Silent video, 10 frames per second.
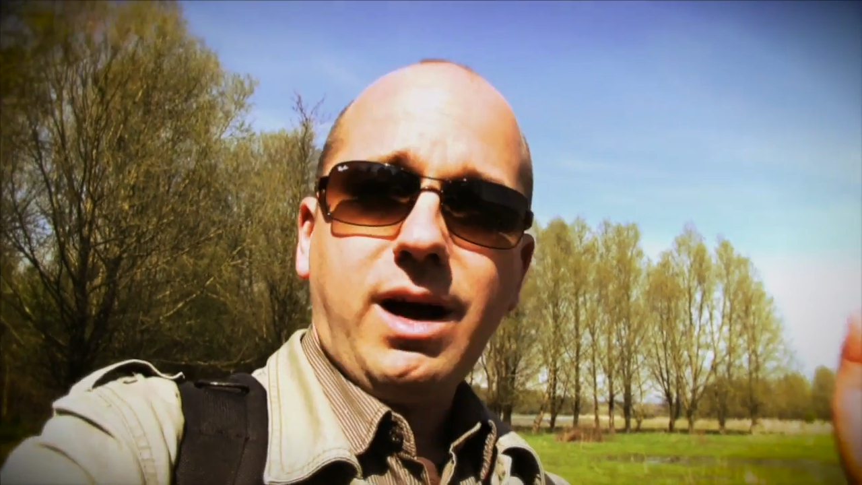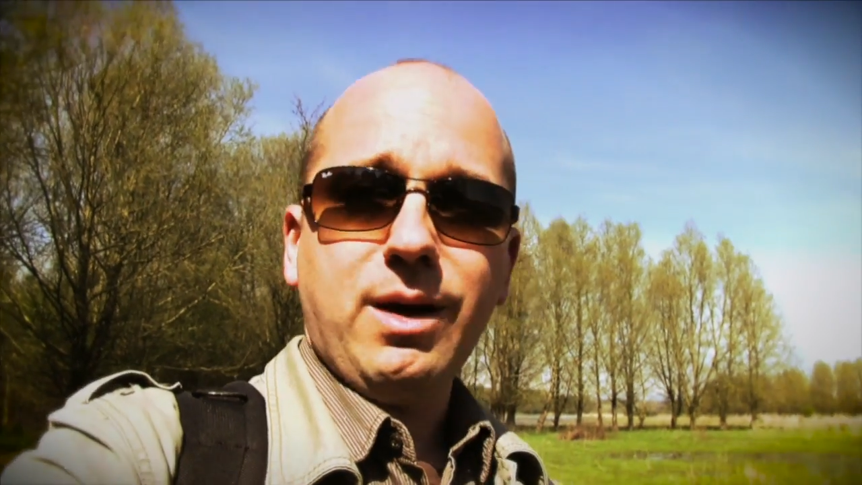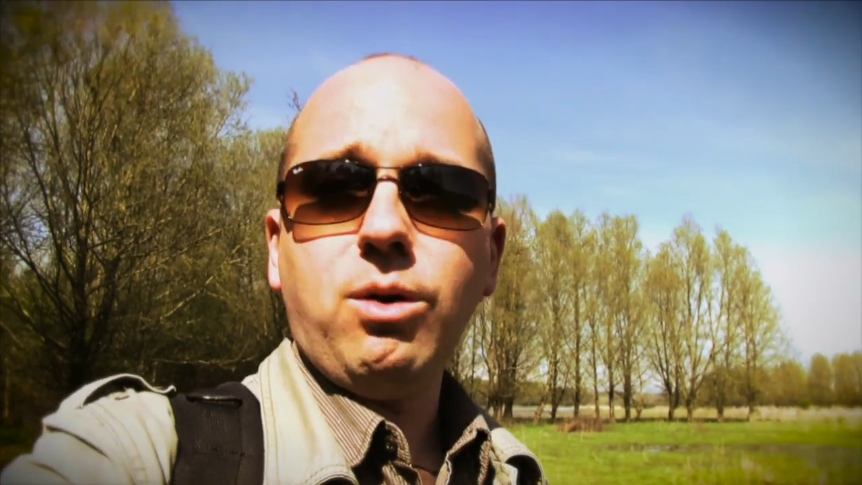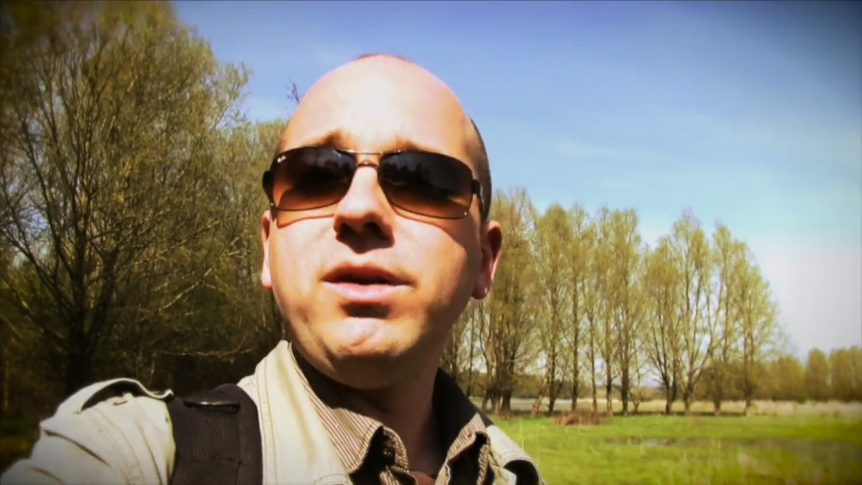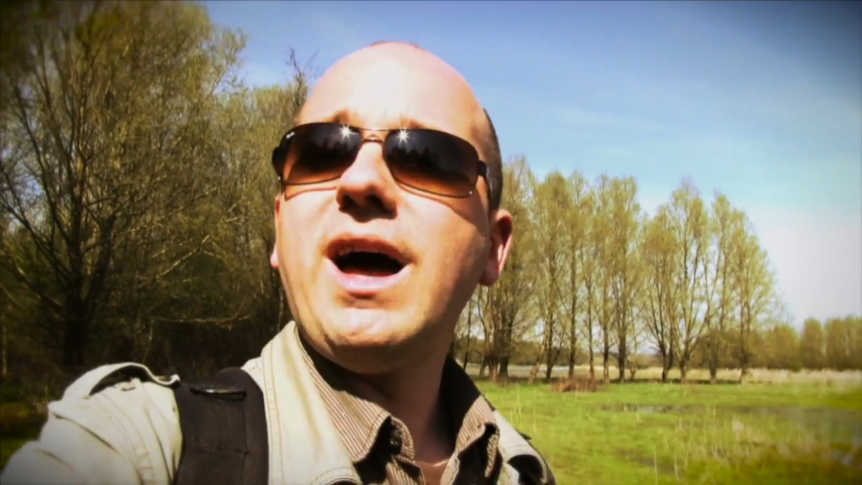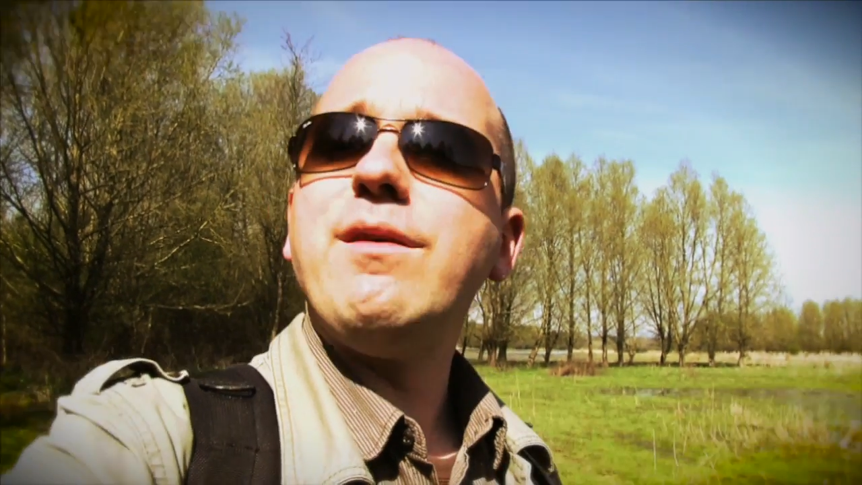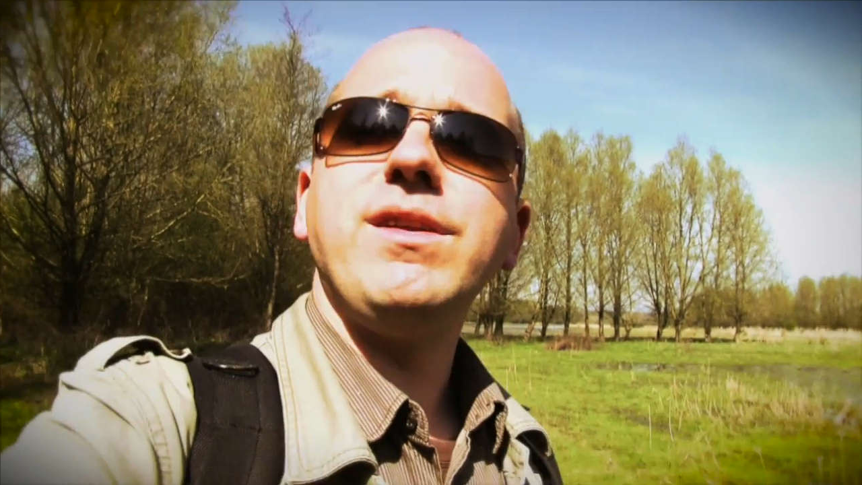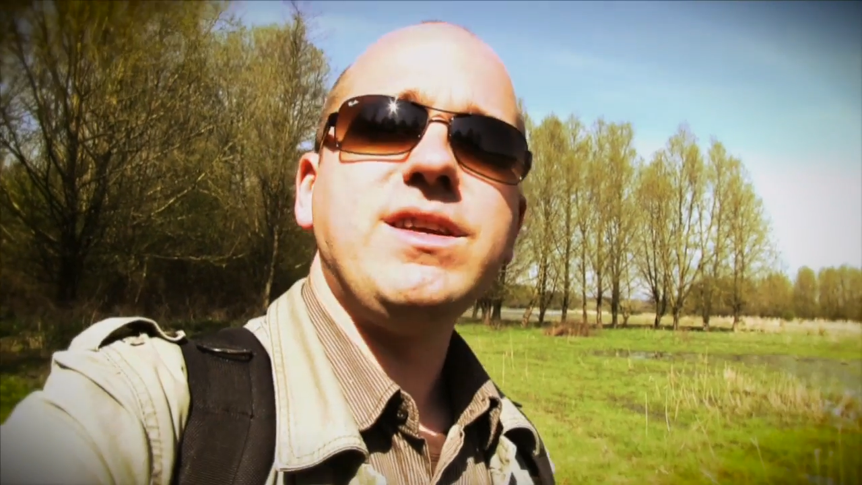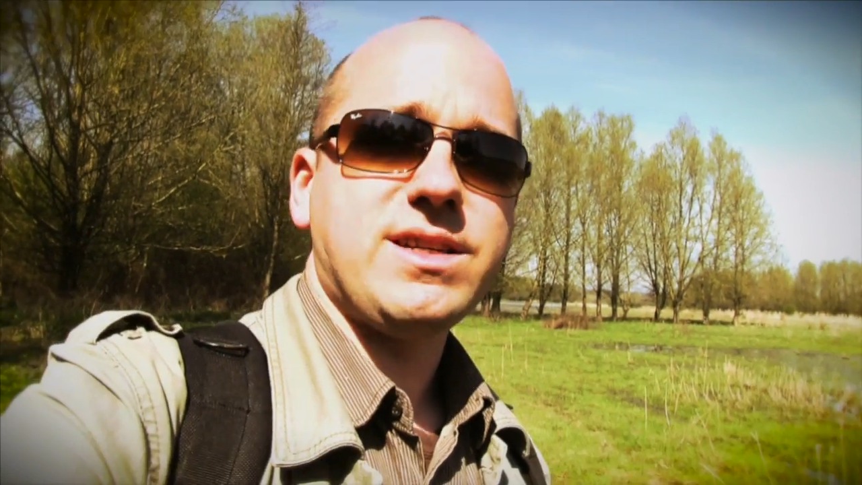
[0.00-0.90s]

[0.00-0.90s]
I won't have any